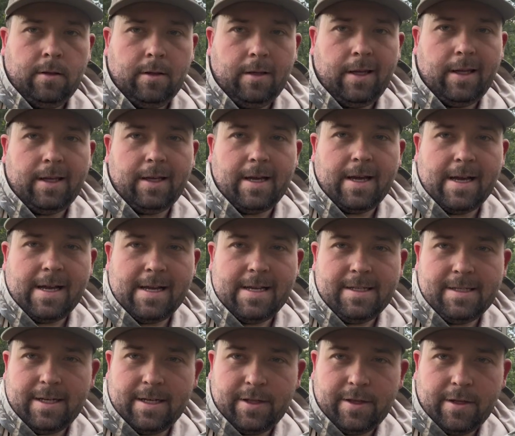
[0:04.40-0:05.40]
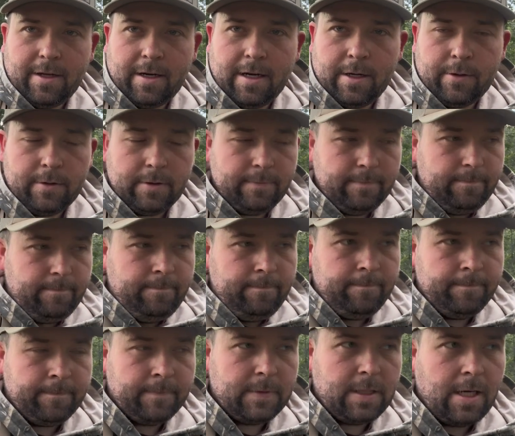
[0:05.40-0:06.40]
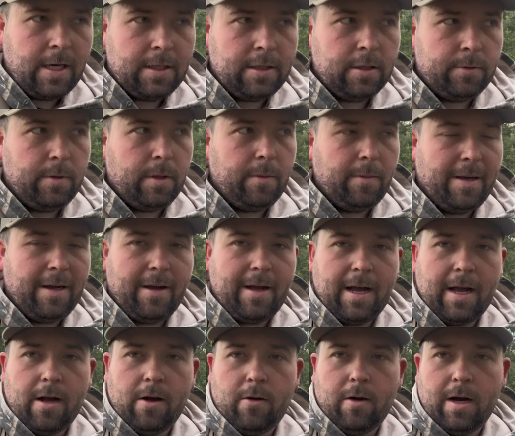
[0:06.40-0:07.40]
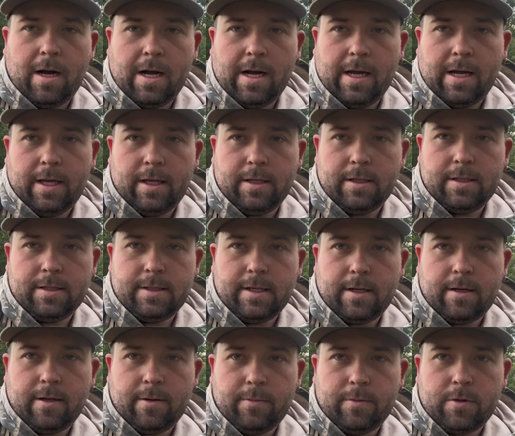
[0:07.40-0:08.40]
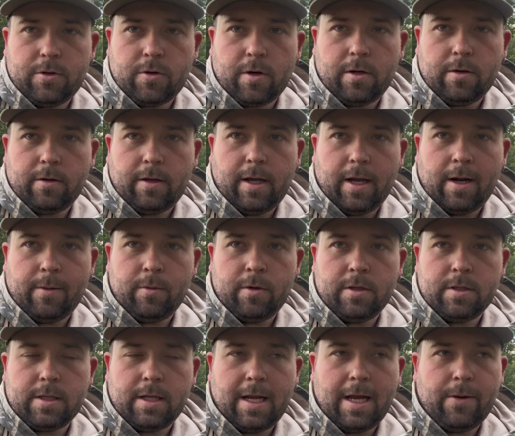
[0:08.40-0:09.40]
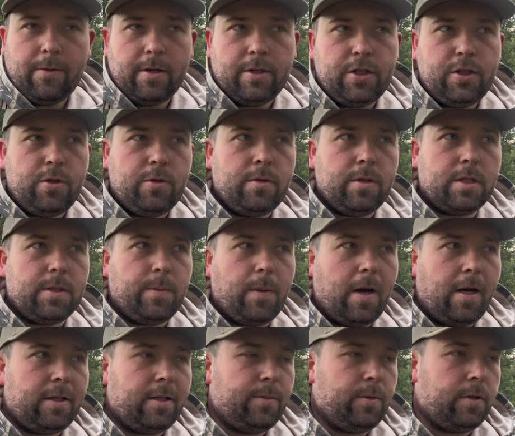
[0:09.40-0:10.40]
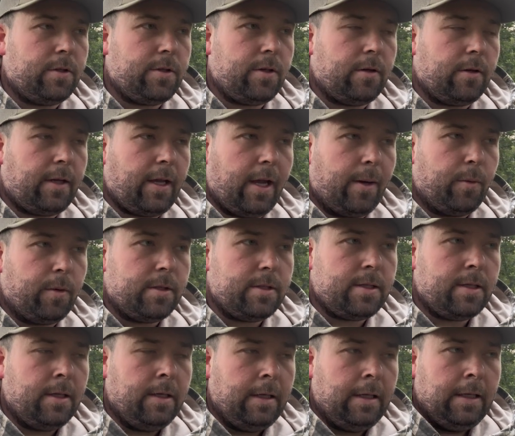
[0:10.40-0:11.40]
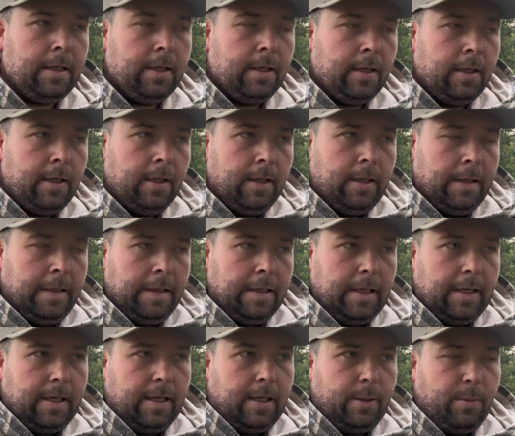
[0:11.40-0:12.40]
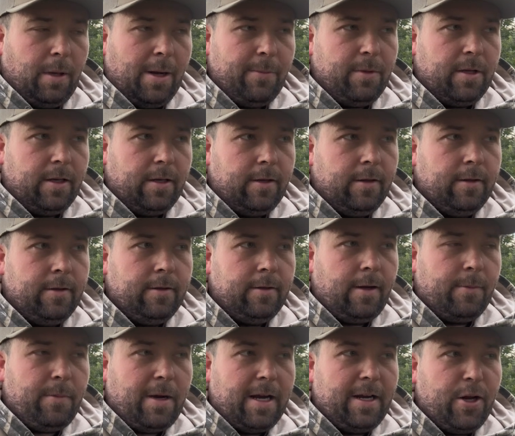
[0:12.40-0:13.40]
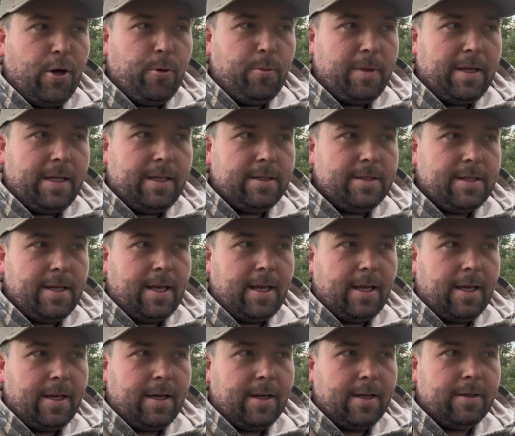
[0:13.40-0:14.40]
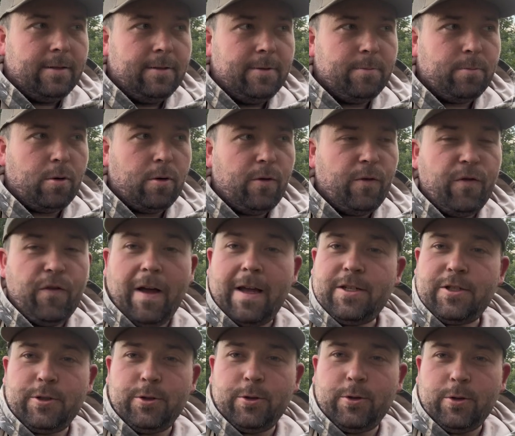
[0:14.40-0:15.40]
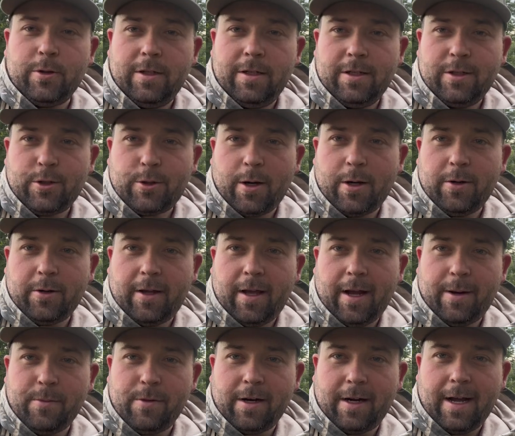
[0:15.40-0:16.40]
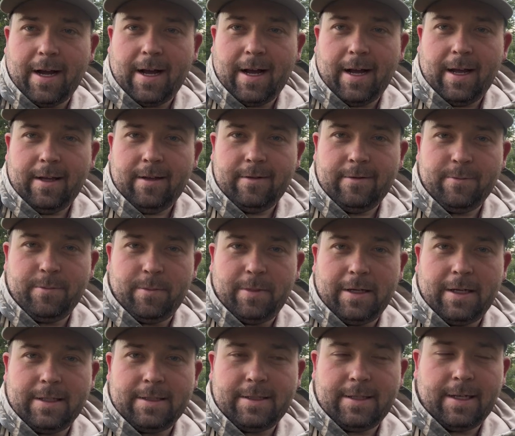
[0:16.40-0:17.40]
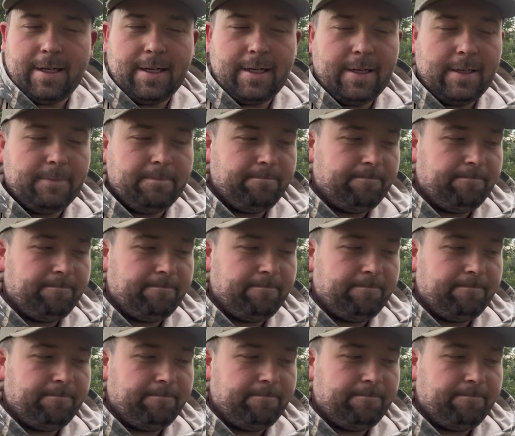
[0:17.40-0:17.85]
Hey guys, I thought I would talk a little bit about how I set up trail cameras and how I choose a spot to put trail cameras. I'm by no means a professional trail camera guy, but I